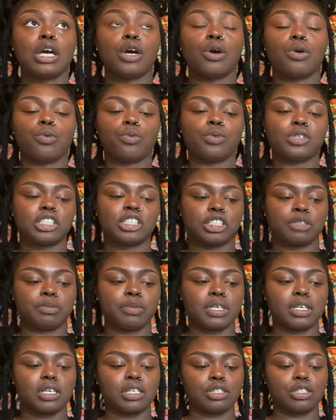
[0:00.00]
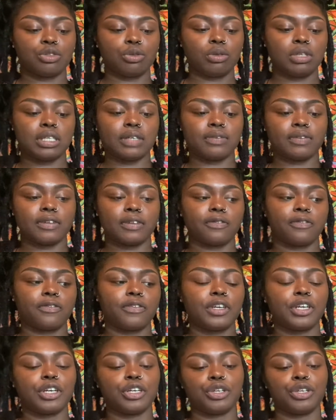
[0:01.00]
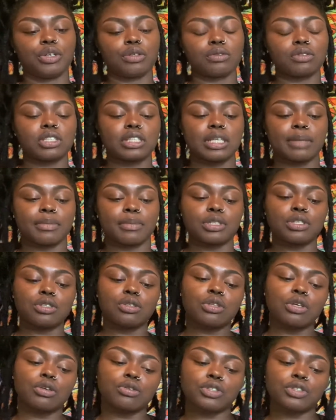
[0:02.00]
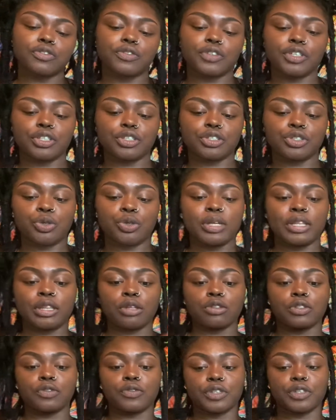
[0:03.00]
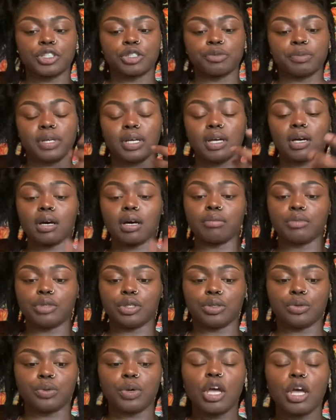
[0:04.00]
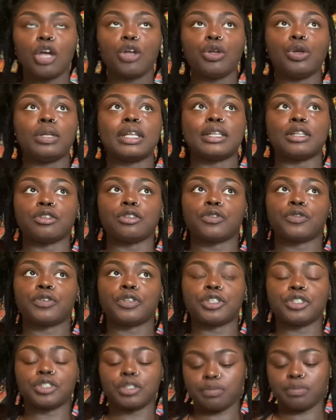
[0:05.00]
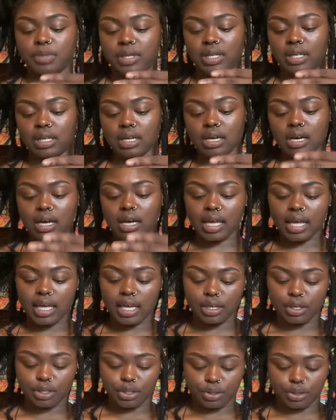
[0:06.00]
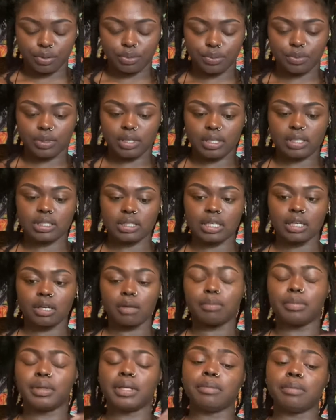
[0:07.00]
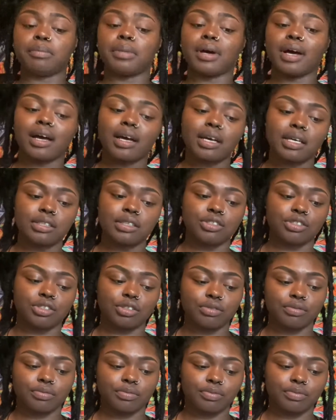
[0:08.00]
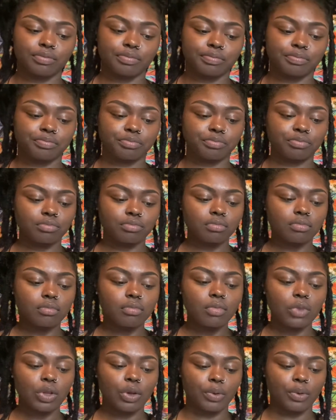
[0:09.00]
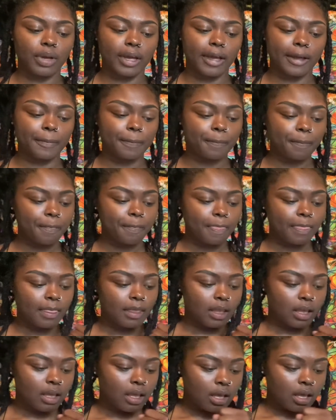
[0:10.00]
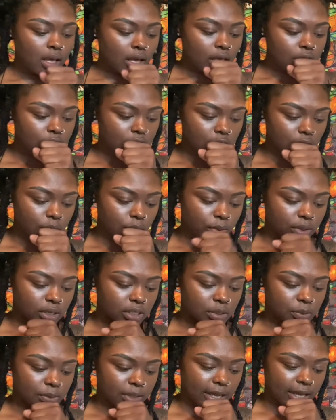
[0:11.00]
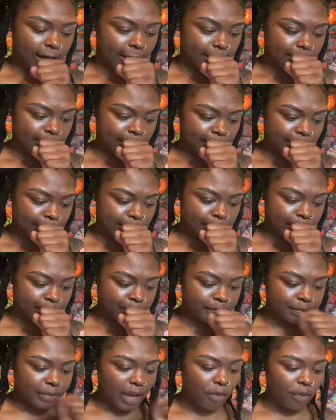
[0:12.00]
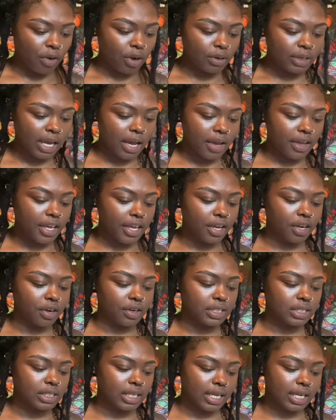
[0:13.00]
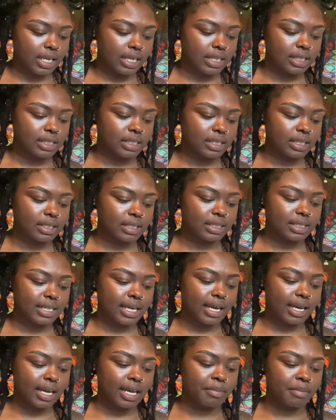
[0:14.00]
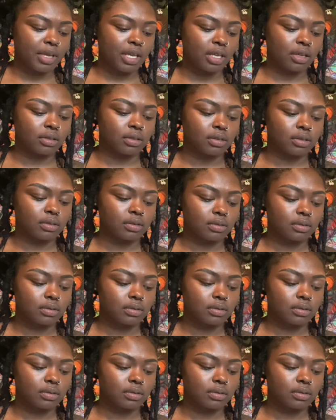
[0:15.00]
which is because you live in fear. You don't step into those fears. You let those fears become you. You let those fears be ahead of you instead of be behind you. Okay. So what else we got? I wrote down here, it says, time heals